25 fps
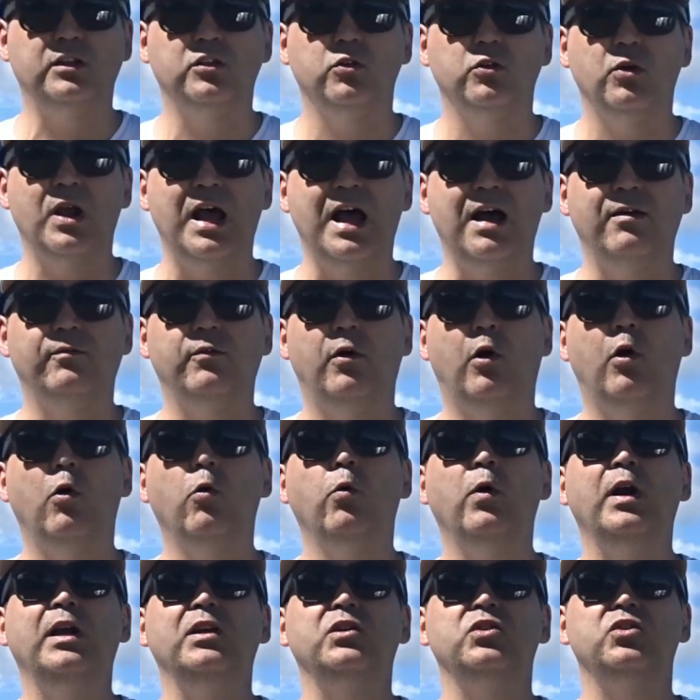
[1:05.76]
to have
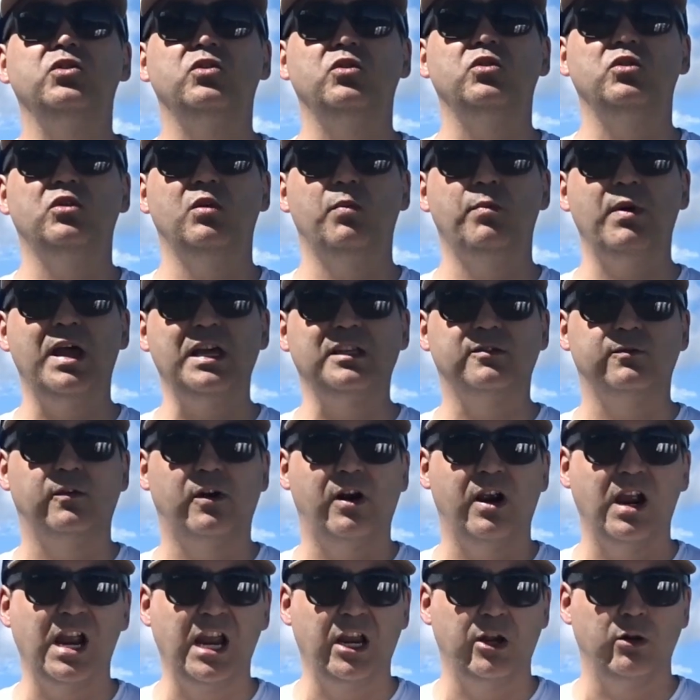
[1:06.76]
always the best
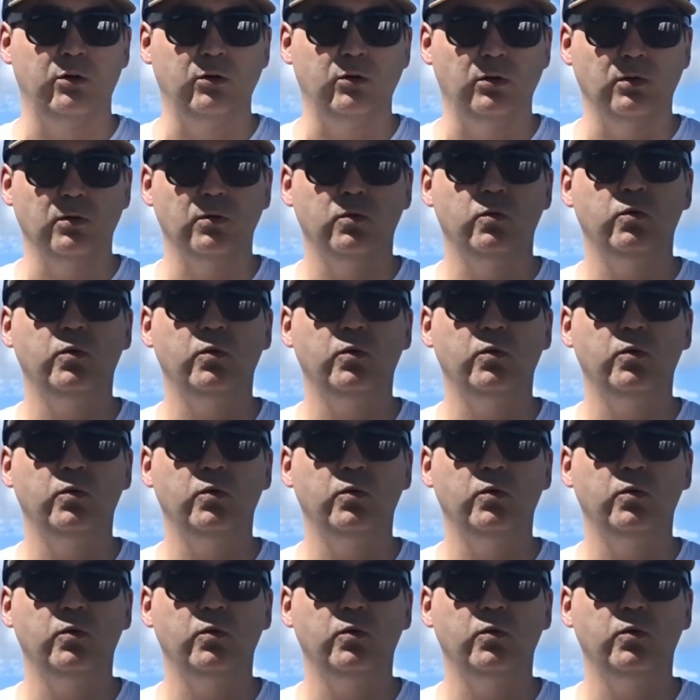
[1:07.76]
varietal.